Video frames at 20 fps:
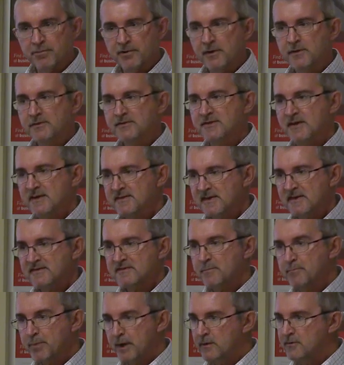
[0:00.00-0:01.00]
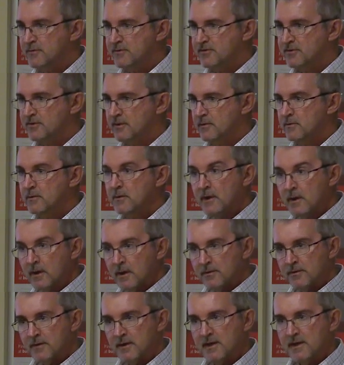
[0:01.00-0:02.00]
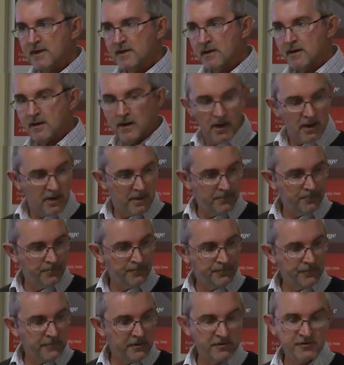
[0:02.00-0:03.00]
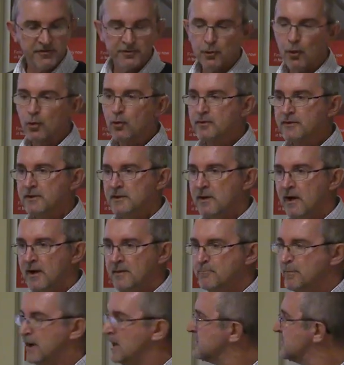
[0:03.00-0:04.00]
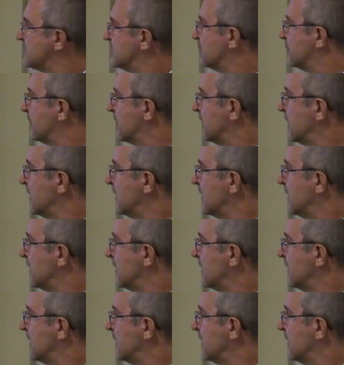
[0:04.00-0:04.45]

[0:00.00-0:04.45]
process, as opposed to the stored lime putty.